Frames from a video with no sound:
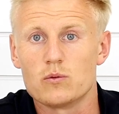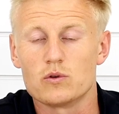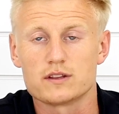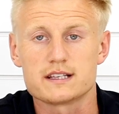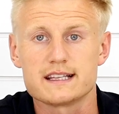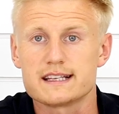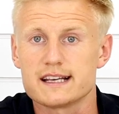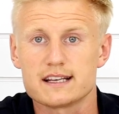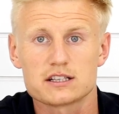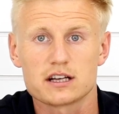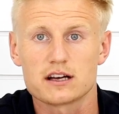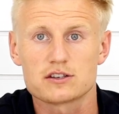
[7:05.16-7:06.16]
wanting
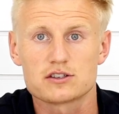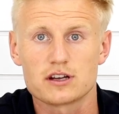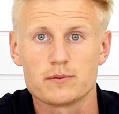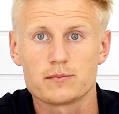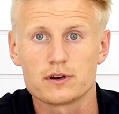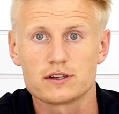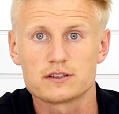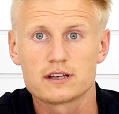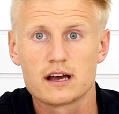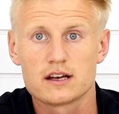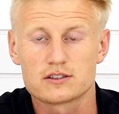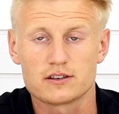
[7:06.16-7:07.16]
t-shirts, jumpers.
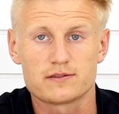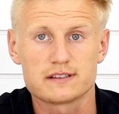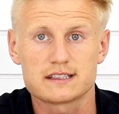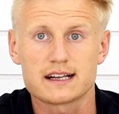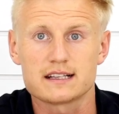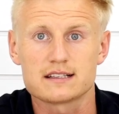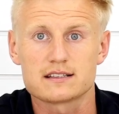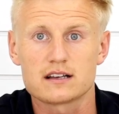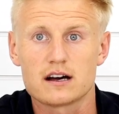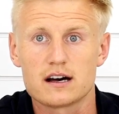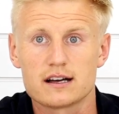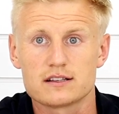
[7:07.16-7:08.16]
So if there's any
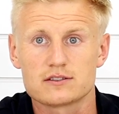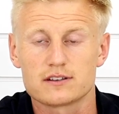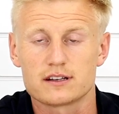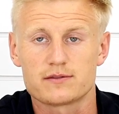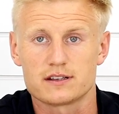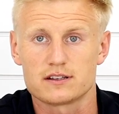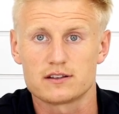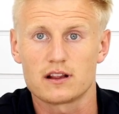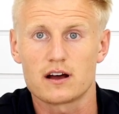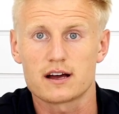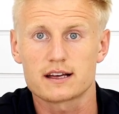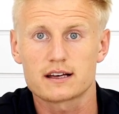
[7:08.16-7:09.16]
designs or anything you
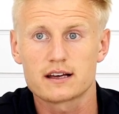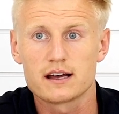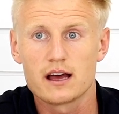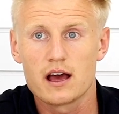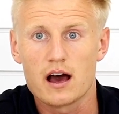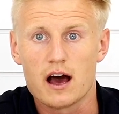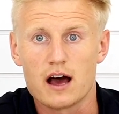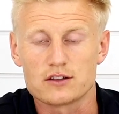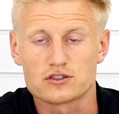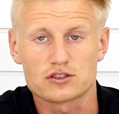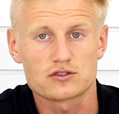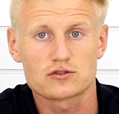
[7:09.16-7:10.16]
like, uh,
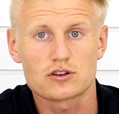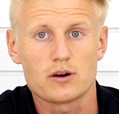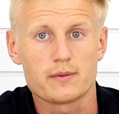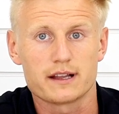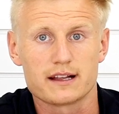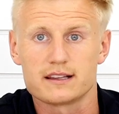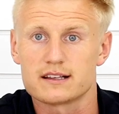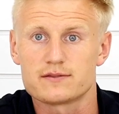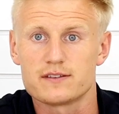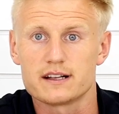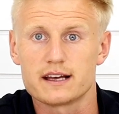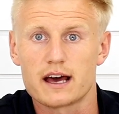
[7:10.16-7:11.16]
just comment in this
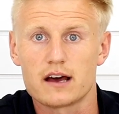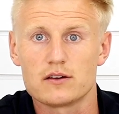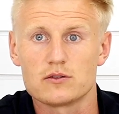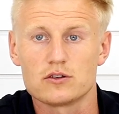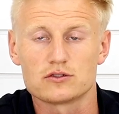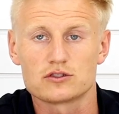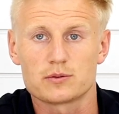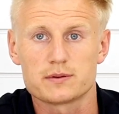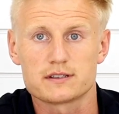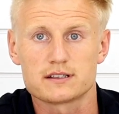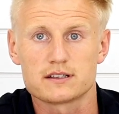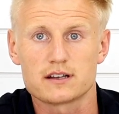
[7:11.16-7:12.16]
video or drop
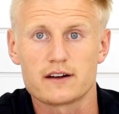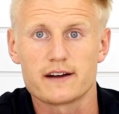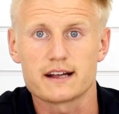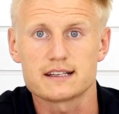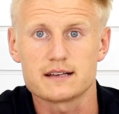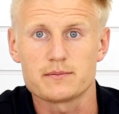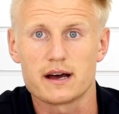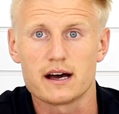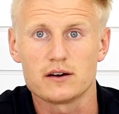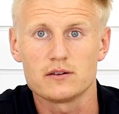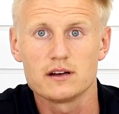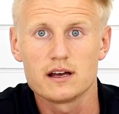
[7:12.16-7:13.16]
us a direct
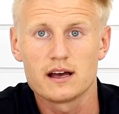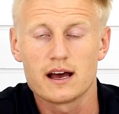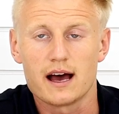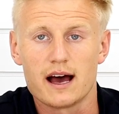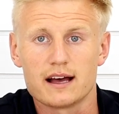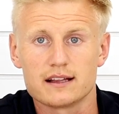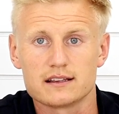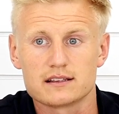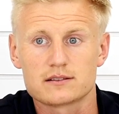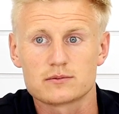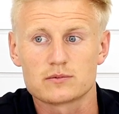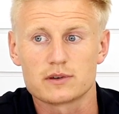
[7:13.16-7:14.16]
email,
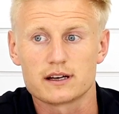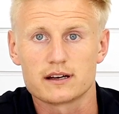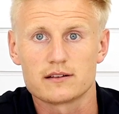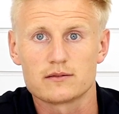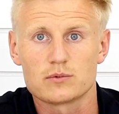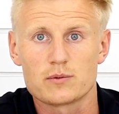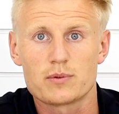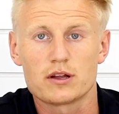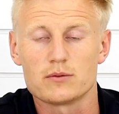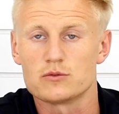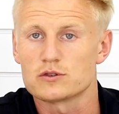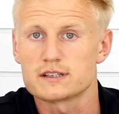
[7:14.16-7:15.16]
and we're, we'll put
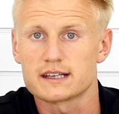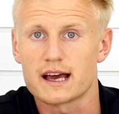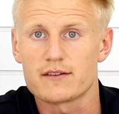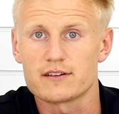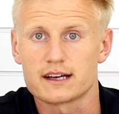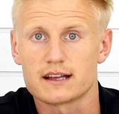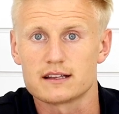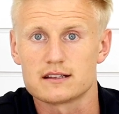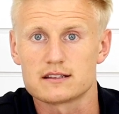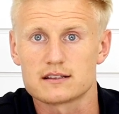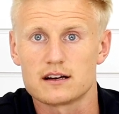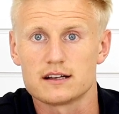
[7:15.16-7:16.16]
them all together and get the
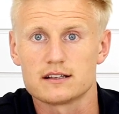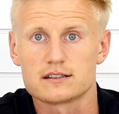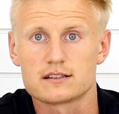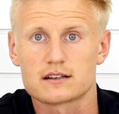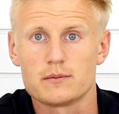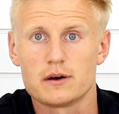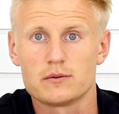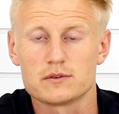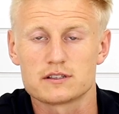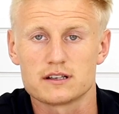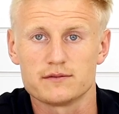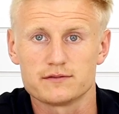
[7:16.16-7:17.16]
designers to come up with
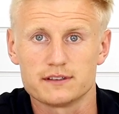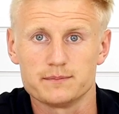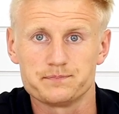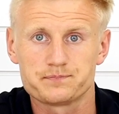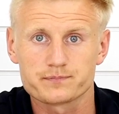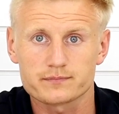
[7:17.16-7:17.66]
something.